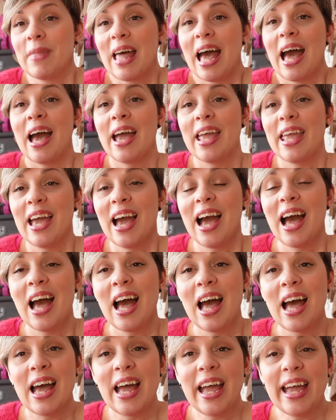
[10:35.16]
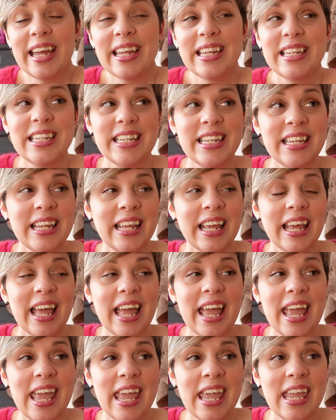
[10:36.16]
I had
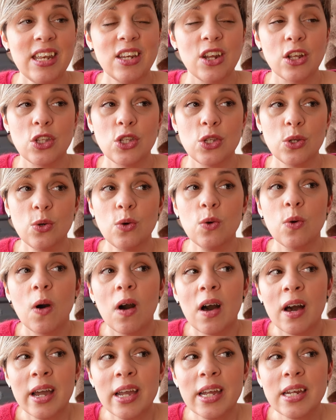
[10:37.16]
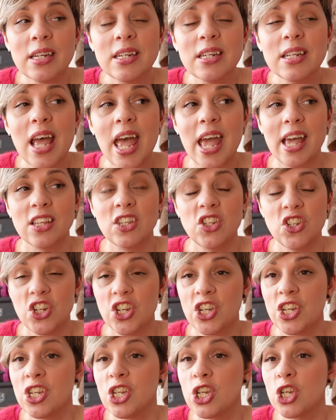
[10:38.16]
a not so quiet
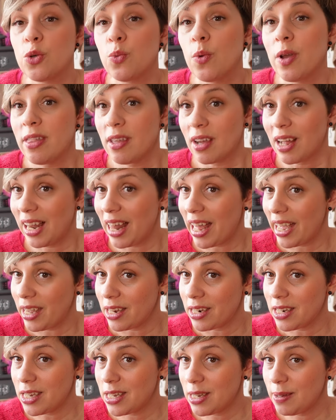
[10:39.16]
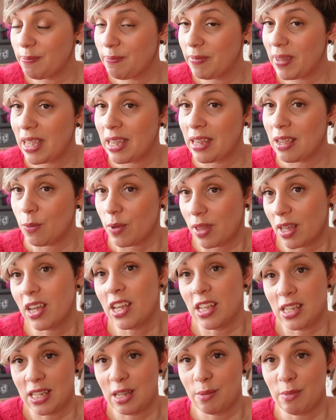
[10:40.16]
exchange with a client, with a
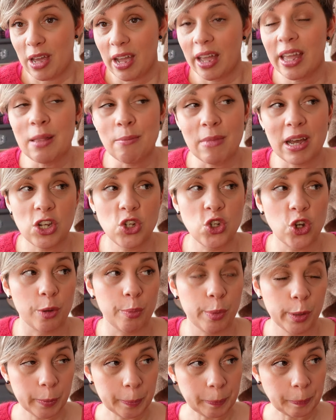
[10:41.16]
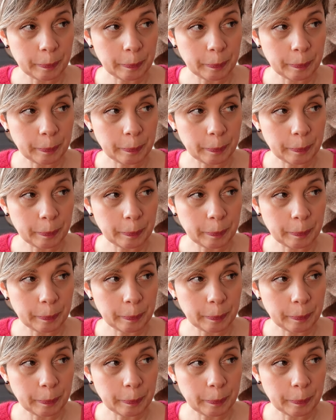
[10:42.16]
customer in my shop.